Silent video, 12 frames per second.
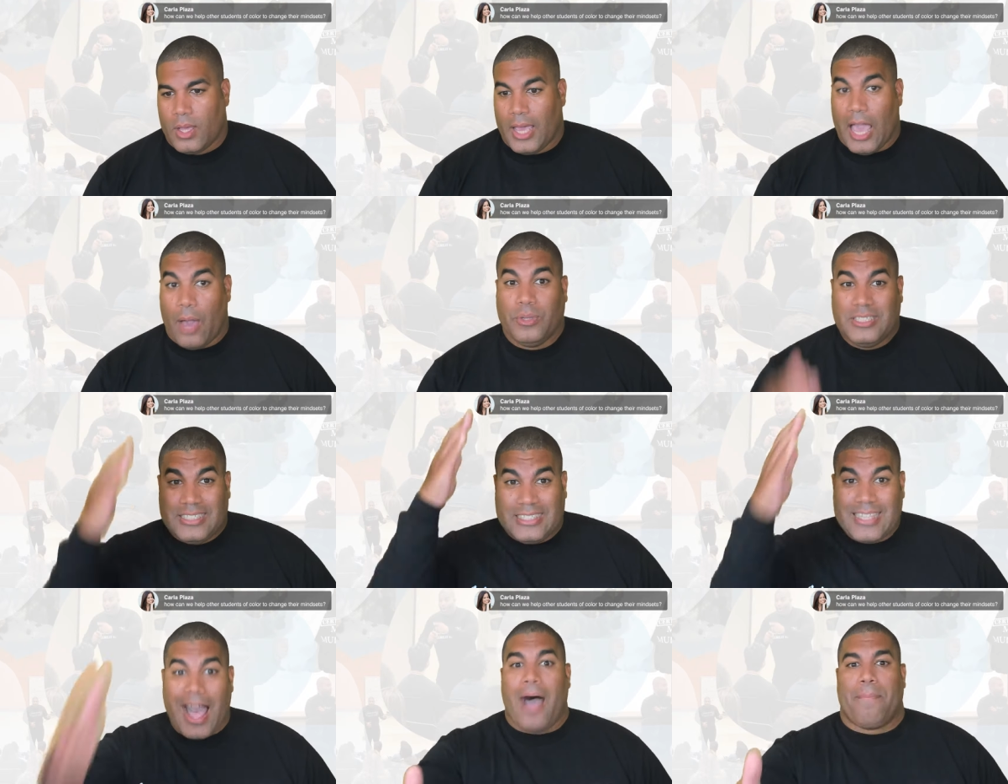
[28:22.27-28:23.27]
And we
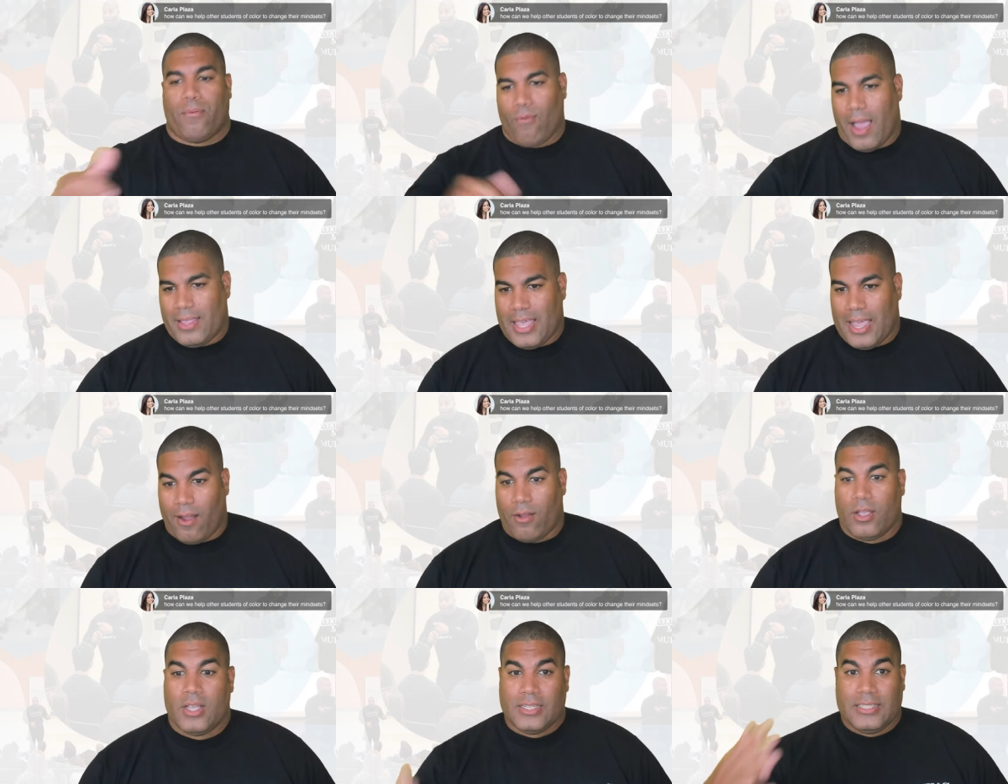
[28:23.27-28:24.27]
stop right there.
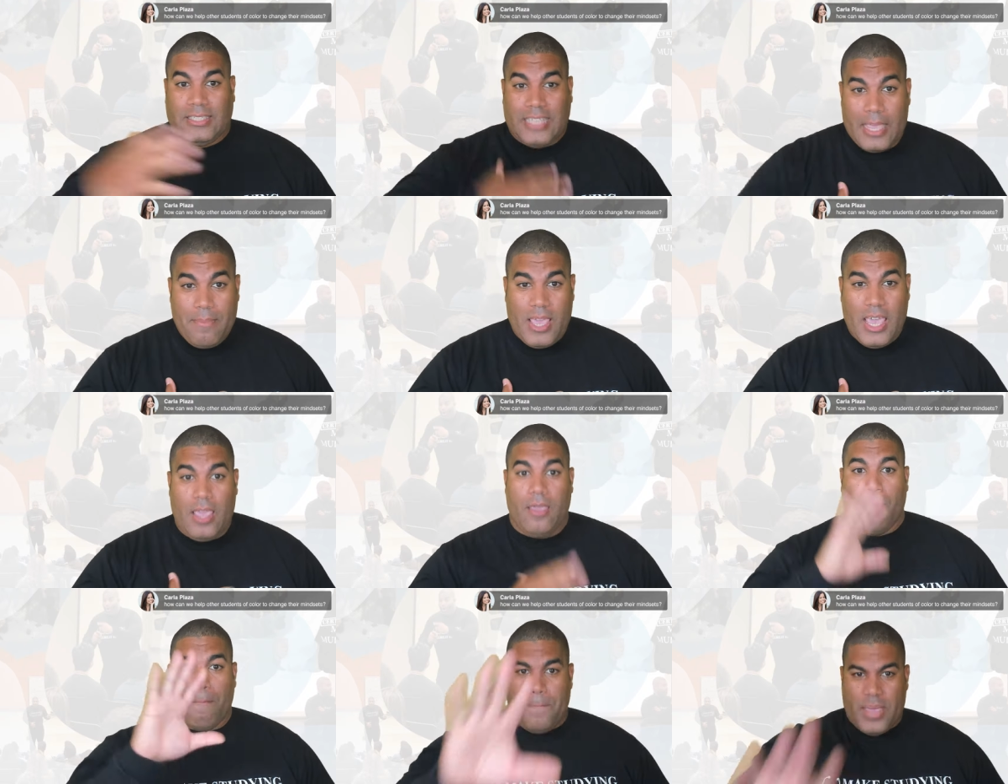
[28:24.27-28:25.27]
See me,
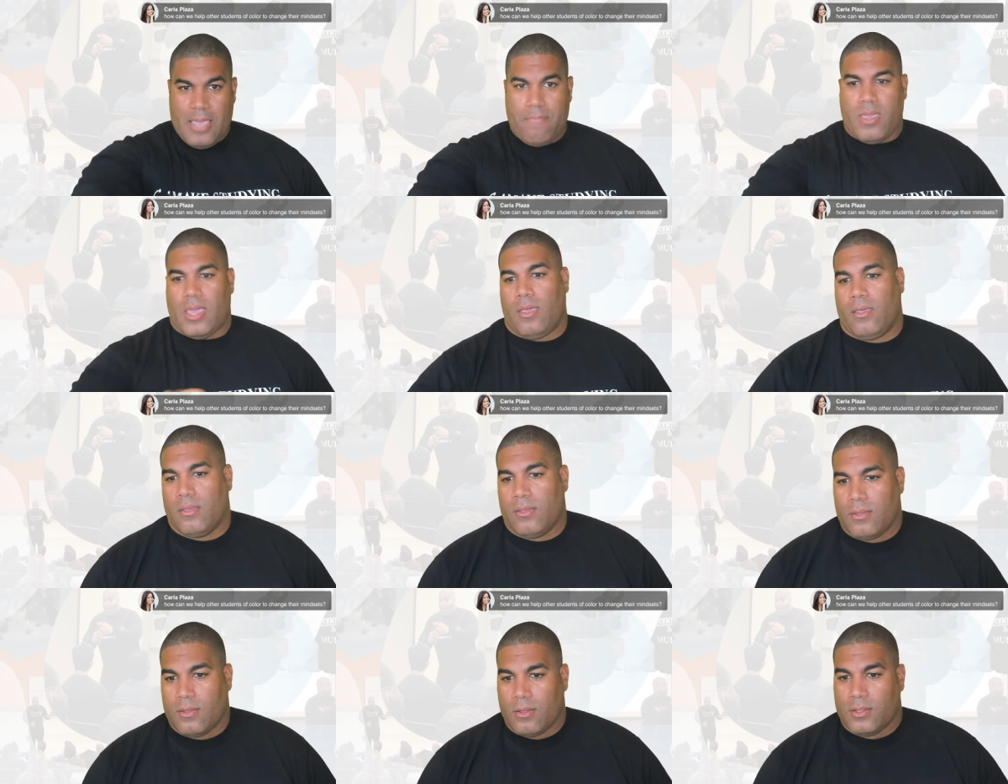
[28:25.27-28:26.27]
be me.
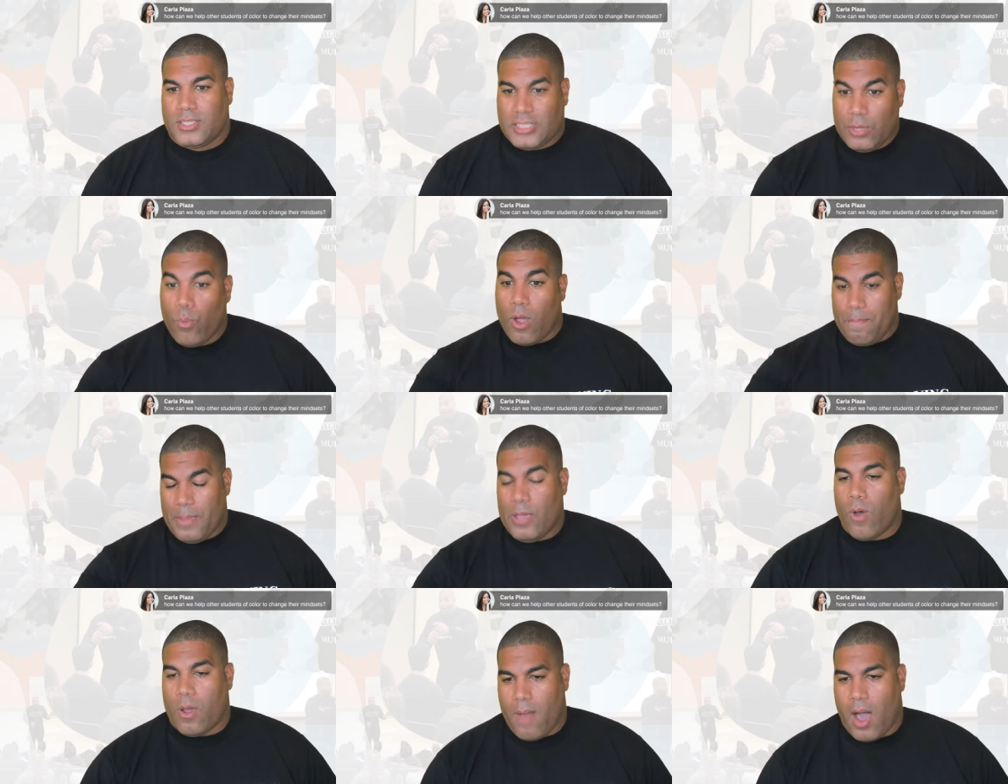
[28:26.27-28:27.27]

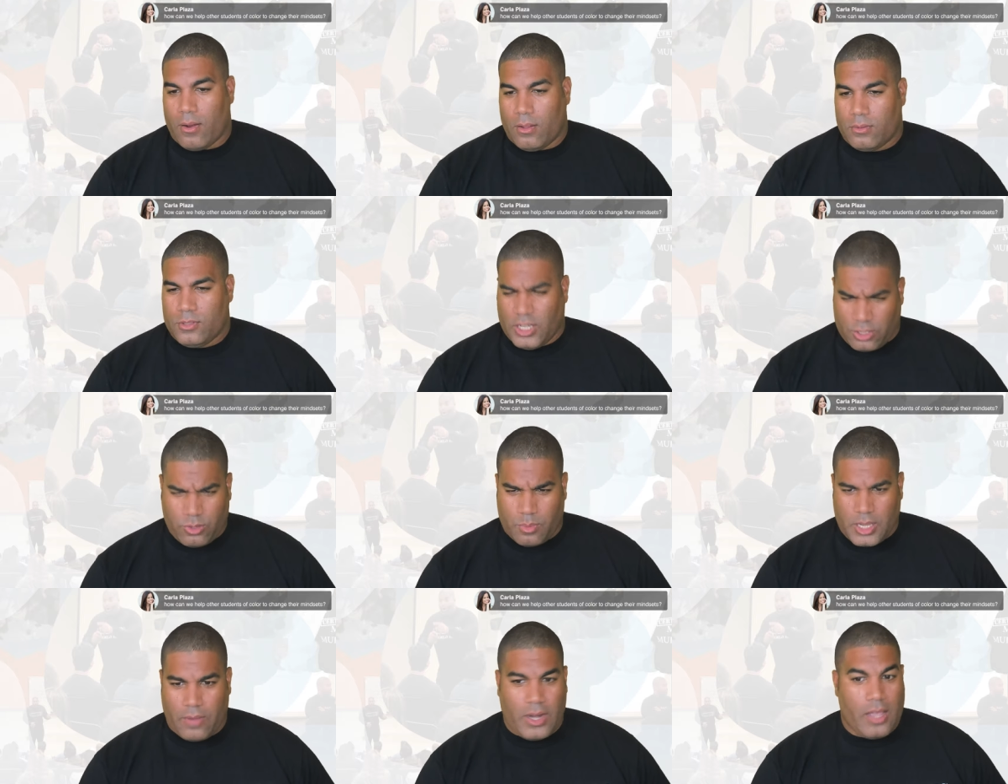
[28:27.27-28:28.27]
C1B1 model. You guys understand what I'm
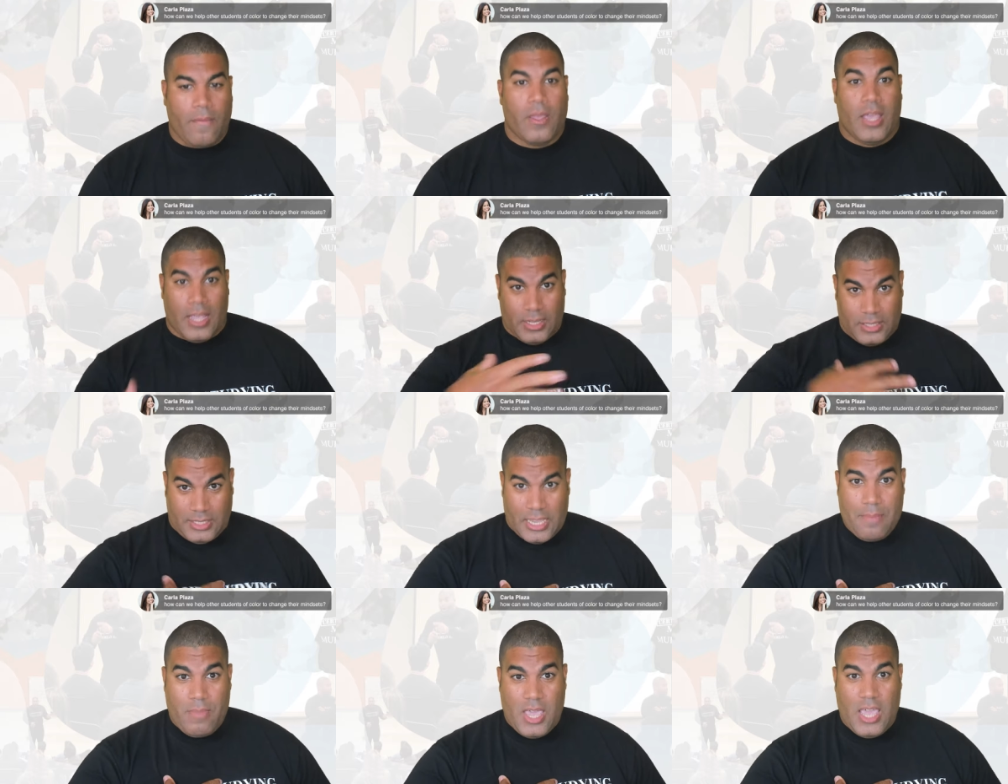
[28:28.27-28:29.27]
saying right now? See
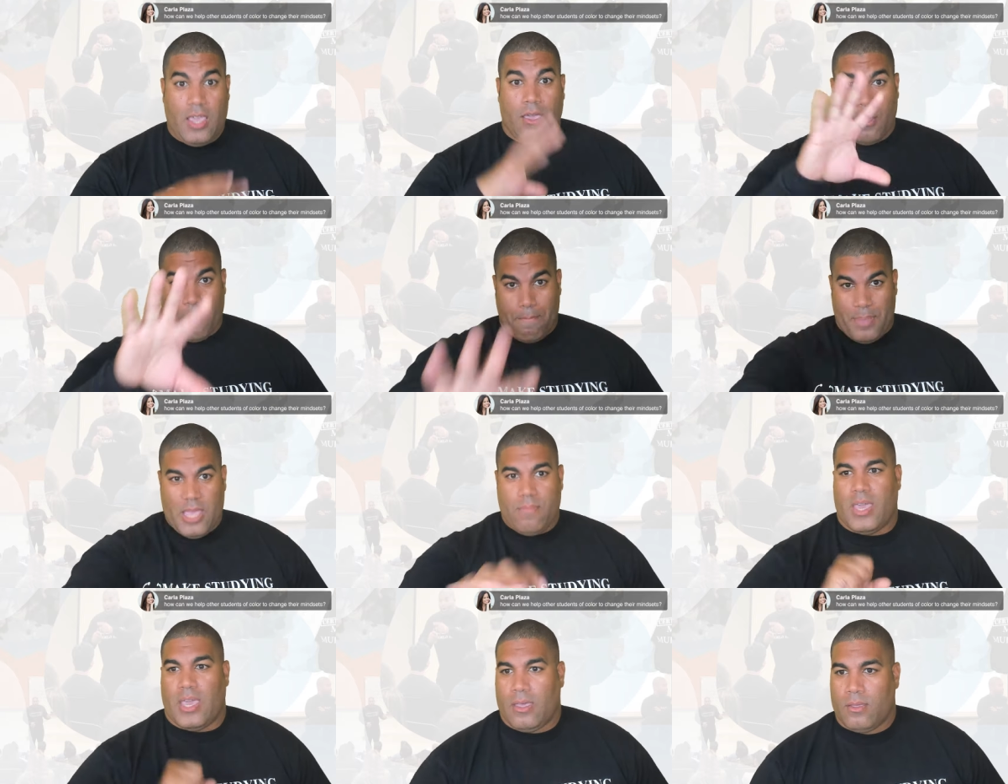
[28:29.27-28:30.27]
me, be
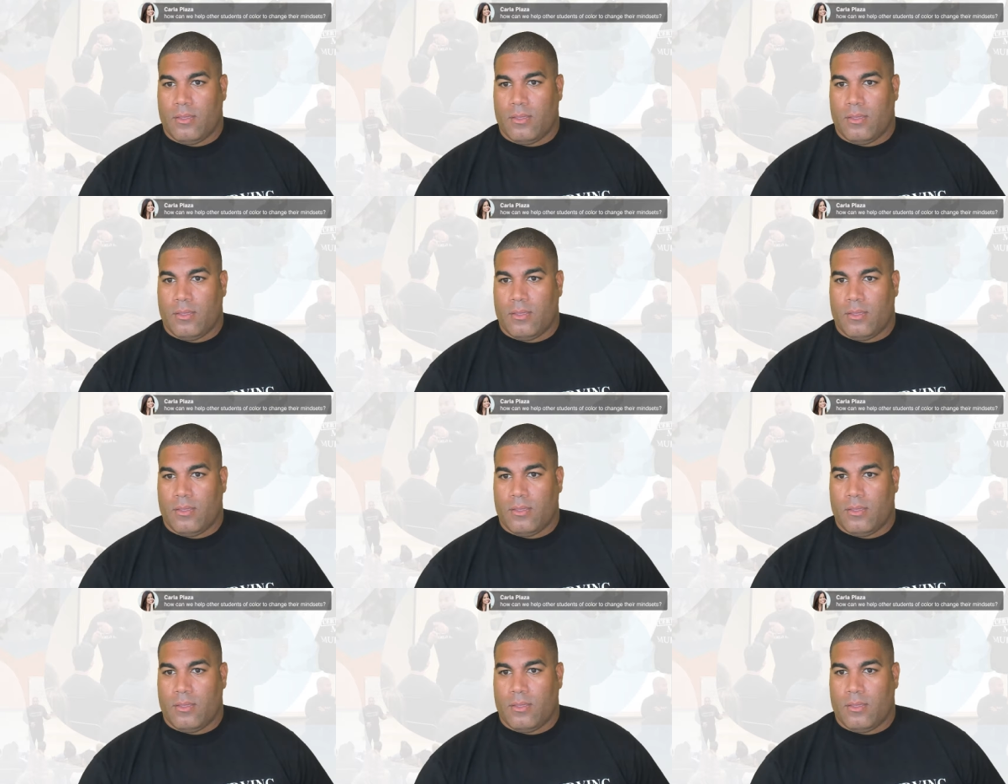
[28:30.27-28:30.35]
me.